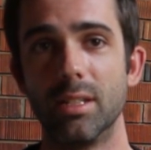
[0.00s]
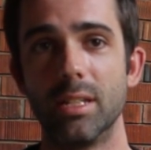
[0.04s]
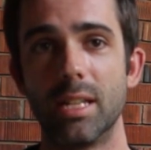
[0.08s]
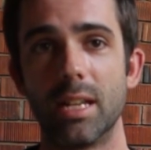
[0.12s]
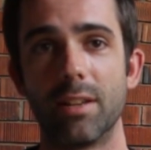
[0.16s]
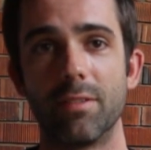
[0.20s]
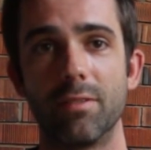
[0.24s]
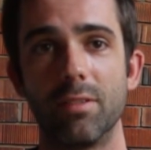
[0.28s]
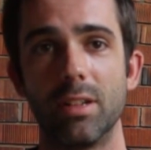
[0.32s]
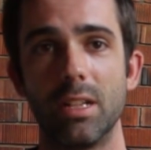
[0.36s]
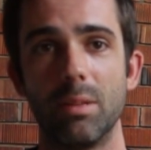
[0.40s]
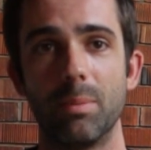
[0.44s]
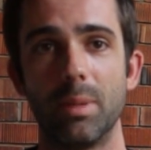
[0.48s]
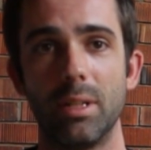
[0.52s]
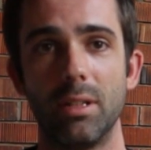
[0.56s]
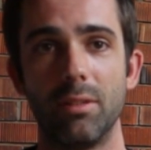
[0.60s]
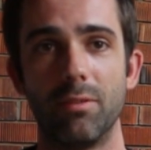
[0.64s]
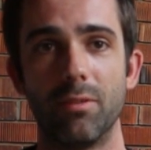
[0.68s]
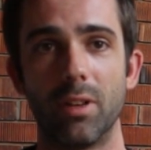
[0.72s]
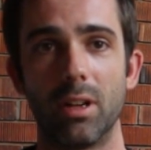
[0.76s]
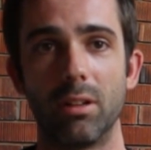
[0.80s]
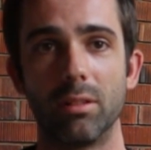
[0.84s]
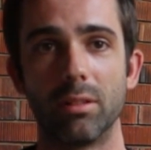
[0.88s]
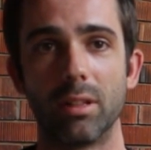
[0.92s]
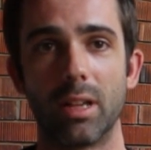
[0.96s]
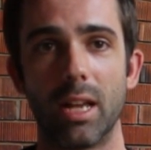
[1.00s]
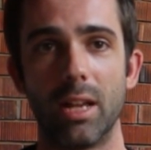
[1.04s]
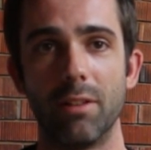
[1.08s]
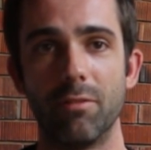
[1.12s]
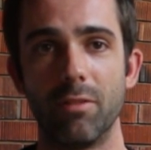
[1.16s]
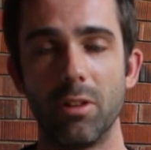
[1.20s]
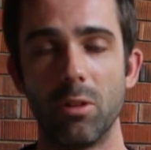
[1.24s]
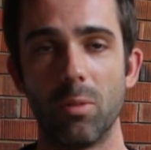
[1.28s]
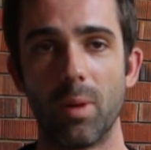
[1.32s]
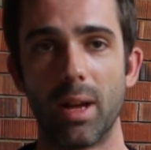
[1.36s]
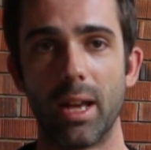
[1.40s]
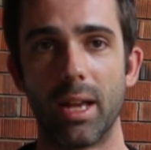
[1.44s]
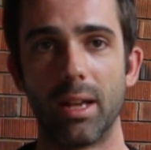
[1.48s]
definitely be felt
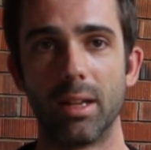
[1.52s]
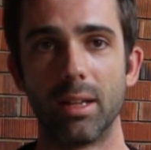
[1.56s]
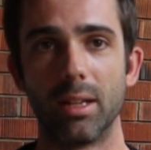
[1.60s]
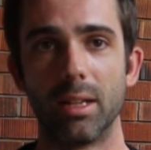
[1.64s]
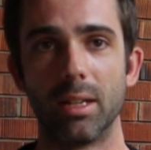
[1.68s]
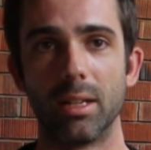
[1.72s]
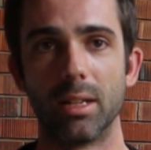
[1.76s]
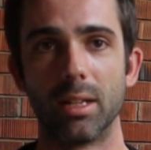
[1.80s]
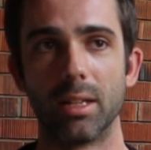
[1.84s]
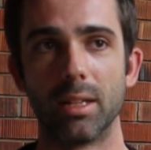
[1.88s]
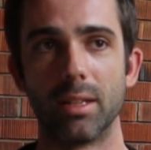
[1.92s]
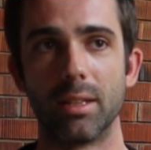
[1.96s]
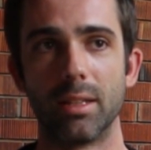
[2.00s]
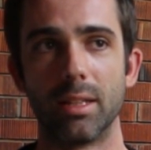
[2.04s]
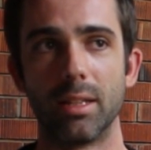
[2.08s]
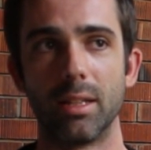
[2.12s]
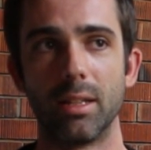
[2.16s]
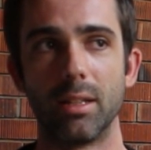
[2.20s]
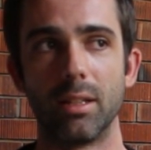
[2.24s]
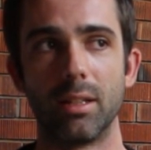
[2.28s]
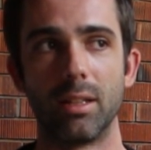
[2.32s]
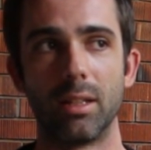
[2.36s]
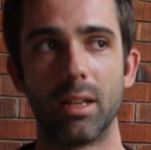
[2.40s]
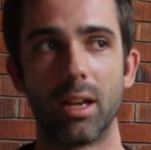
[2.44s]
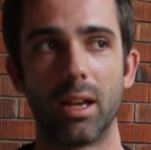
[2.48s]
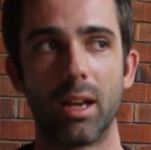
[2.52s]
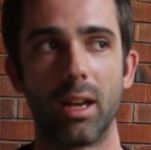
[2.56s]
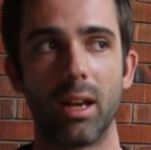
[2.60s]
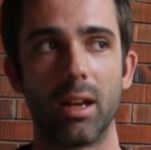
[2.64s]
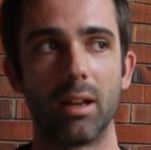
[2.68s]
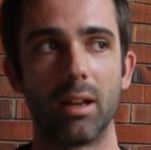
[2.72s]
everywhere, and I think